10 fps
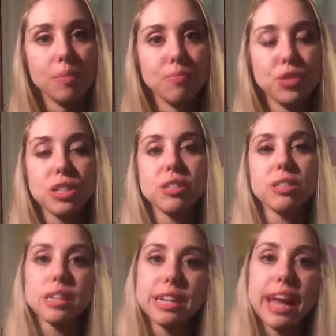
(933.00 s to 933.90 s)
just
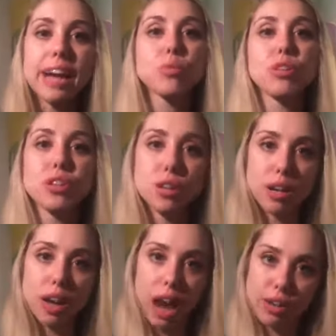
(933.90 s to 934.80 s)
connect with
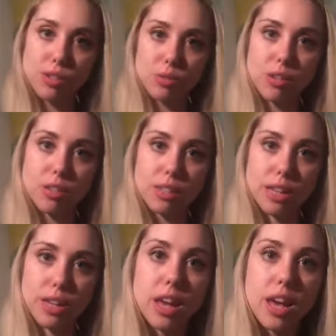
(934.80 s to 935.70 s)
your higher source
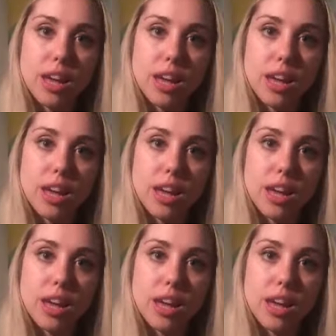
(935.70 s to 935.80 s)
and